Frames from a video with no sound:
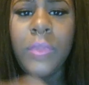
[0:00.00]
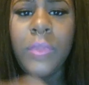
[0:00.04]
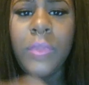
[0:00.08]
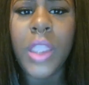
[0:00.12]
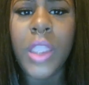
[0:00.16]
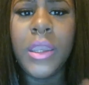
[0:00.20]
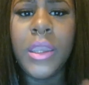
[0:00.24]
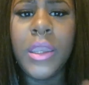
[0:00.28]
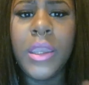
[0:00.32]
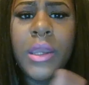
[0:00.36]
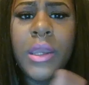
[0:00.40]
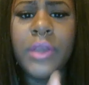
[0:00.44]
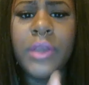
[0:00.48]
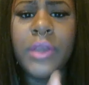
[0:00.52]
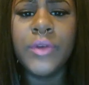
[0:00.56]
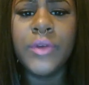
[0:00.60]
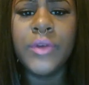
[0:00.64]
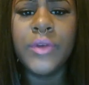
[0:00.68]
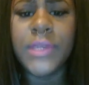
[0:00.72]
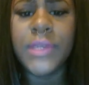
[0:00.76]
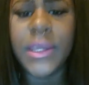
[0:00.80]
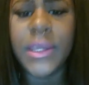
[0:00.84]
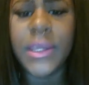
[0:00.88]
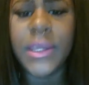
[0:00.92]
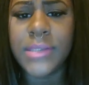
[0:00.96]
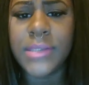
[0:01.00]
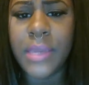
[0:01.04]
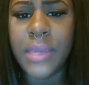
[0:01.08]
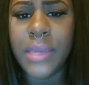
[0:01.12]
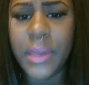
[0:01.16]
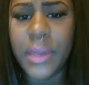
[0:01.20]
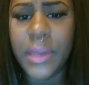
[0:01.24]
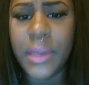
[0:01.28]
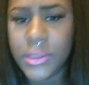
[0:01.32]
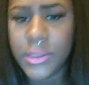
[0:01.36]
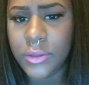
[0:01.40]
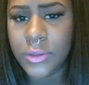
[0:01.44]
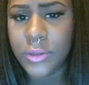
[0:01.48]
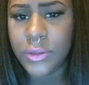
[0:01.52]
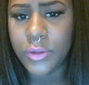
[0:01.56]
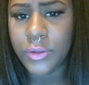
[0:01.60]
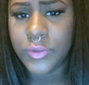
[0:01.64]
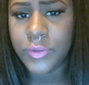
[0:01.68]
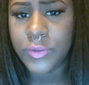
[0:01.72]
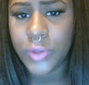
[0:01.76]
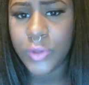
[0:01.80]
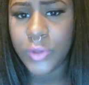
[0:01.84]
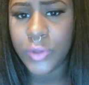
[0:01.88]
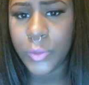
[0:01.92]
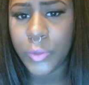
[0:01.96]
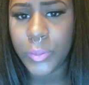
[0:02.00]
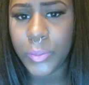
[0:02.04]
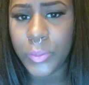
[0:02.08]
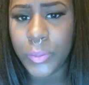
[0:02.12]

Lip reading: and I used antibacterial soap.